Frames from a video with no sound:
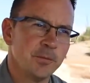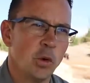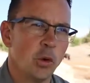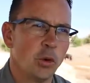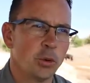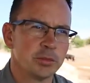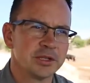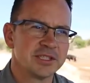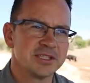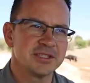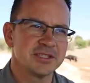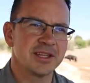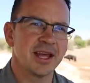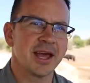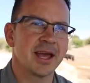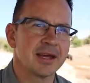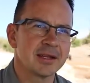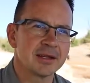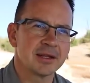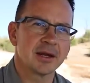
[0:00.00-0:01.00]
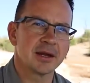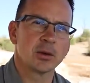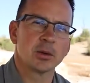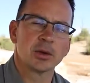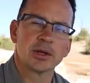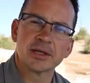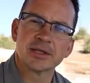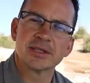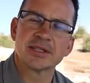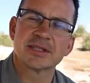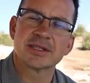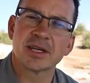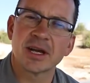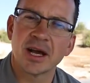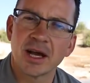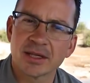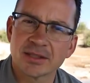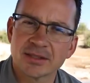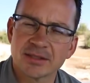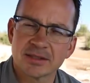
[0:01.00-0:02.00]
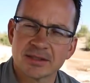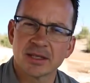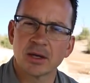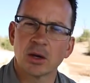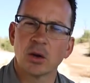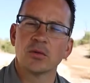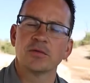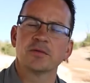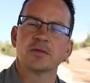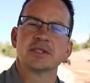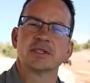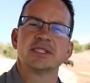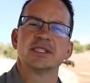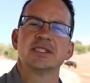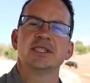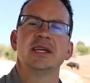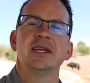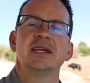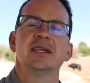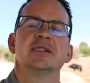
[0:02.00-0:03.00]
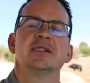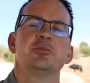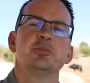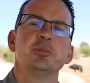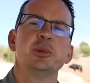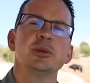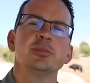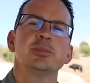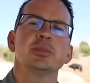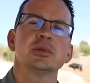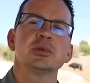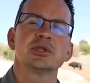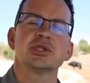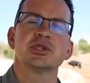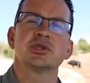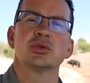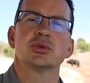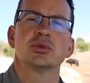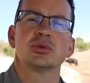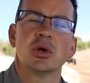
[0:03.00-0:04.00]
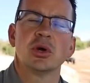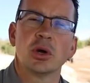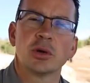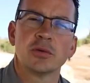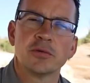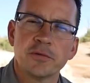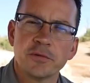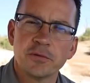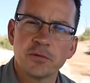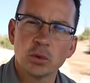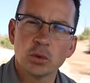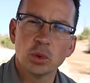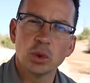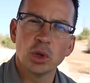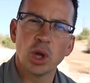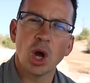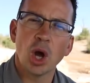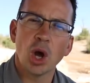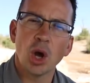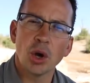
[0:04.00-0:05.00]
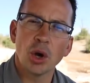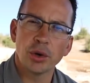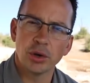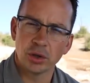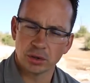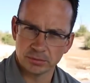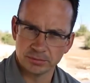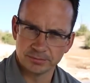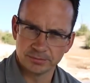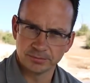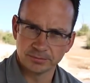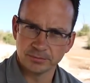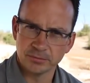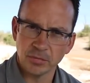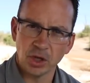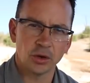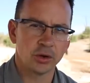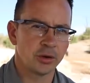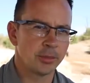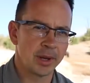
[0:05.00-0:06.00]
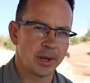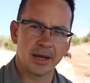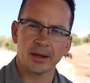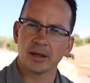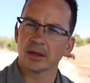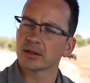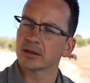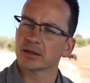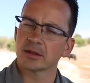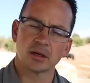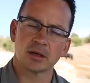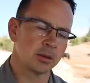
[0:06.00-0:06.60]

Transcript: or mistake that I want to discuss that I often see is people shoot on full auto, automatic.